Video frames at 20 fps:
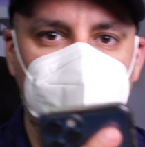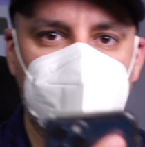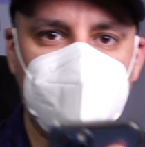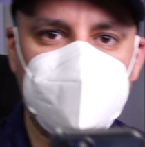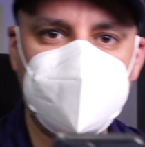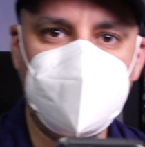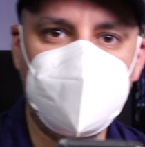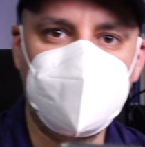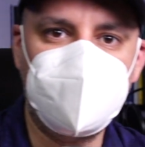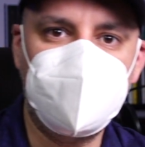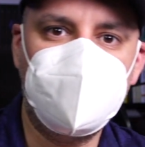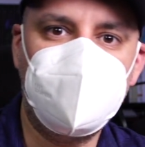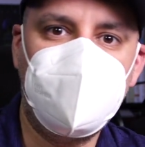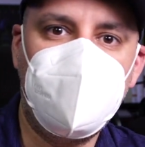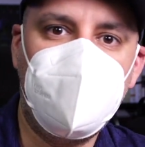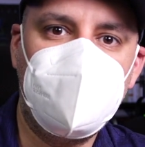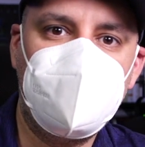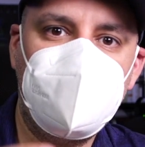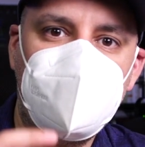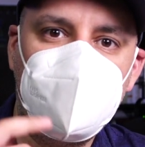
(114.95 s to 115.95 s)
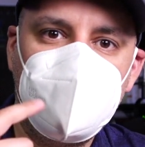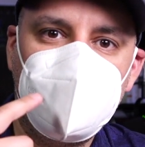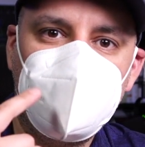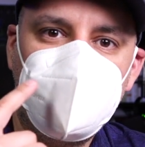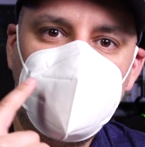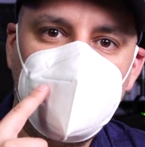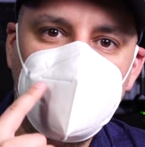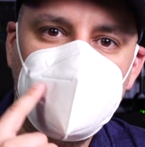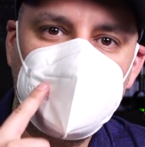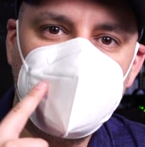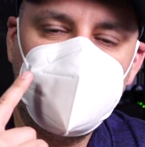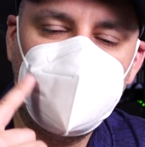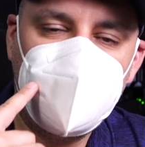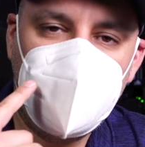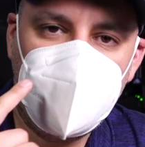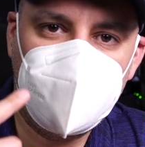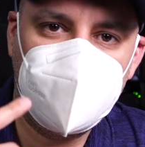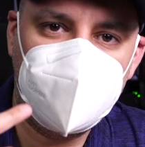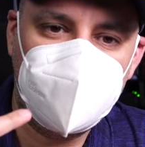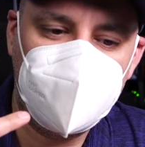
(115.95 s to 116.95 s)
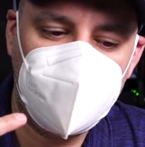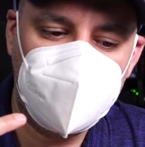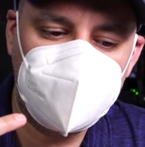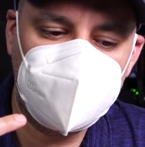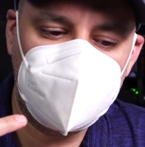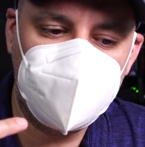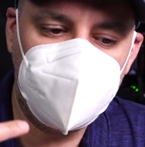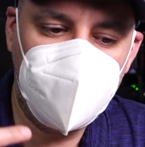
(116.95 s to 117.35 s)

As I did that, because it recognized the